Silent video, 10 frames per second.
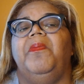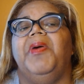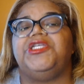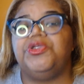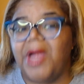
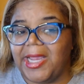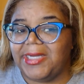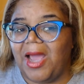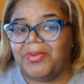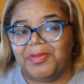but you
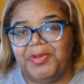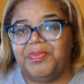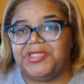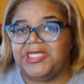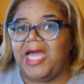hanging out with the
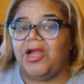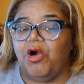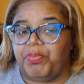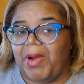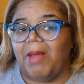people she got a
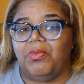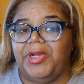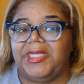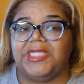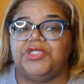whole problem
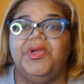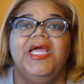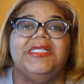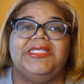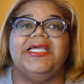with that you
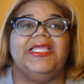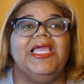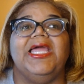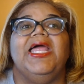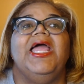see
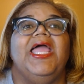again